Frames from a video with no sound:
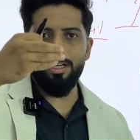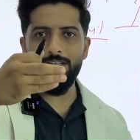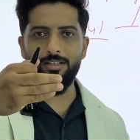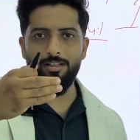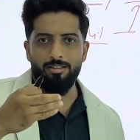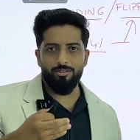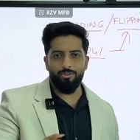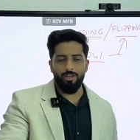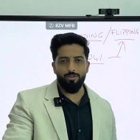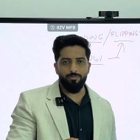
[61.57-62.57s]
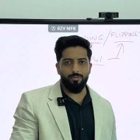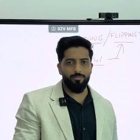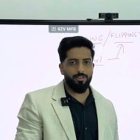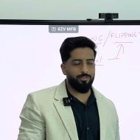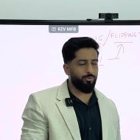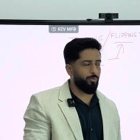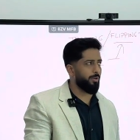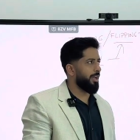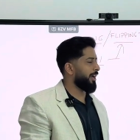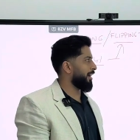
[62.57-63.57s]
entire chain of events. So
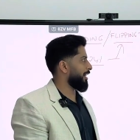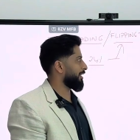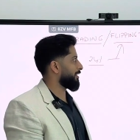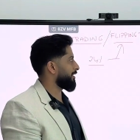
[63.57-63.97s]
I had an